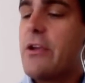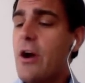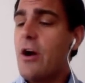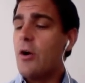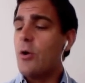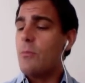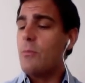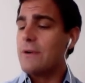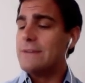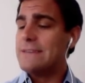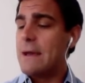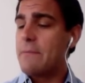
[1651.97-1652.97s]
go
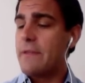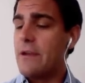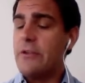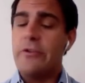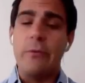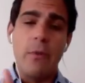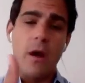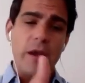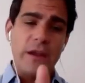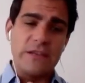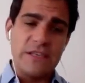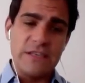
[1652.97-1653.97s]
more in depth on your
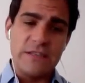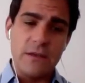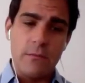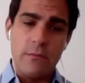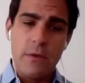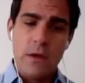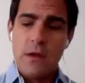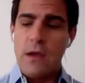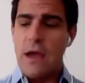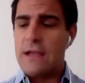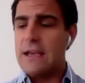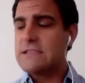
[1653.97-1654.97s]
marketing system?
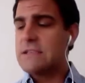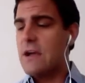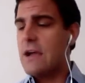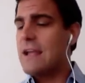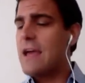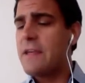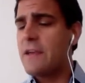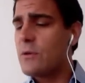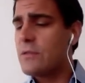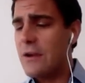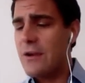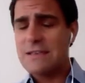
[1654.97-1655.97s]
I guess I think
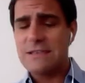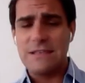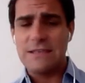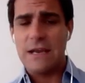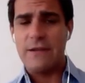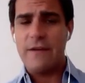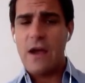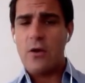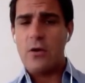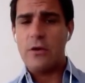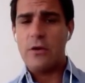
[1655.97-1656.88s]
what they're asking is kind of, how are